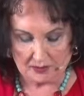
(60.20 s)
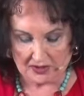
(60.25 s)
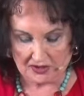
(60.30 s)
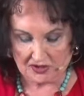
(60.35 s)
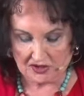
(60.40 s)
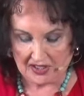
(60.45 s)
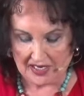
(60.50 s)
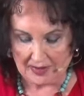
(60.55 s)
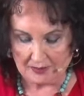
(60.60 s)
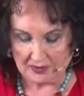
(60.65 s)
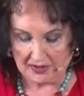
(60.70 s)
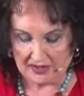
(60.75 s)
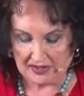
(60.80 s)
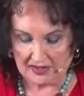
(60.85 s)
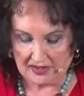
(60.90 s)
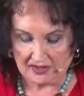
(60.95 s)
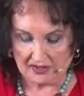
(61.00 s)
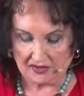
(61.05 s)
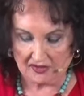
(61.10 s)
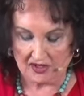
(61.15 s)
much time
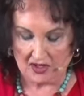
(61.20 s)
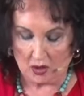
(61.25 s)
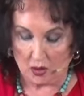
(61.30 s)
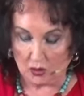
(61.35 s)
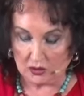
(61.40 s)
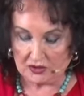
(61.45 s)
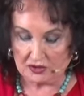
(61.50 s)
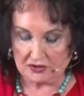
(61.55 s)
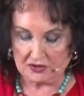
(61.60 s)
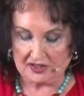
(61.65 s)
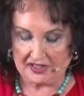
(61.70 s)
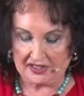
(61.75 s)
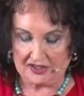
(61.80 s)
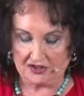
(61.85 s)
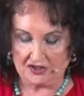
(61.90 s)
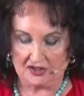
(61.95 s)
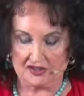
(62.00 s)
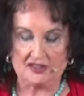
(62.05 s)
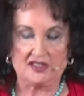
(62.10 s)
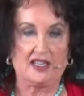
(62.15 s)
listening to the older
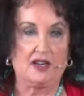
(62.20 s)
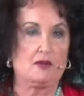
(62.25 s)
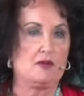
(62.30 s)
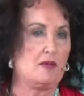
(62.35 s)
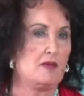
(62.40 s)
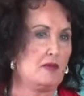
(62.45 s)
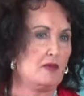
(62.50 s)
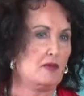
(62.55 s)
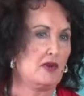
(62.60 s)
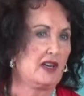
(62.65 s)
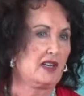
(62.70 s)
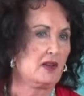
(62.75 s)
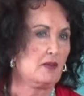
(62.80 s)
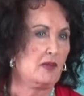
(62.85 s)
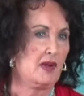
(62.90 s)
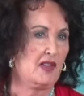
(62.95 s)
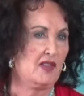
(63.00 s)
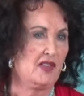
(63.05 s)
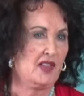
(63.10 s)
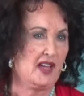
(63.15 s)
teachings, and I re
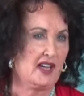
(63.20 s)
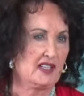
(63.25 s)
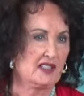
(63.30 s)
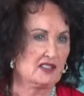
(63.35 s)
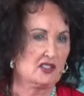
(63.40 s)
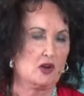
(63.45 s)
recommend that.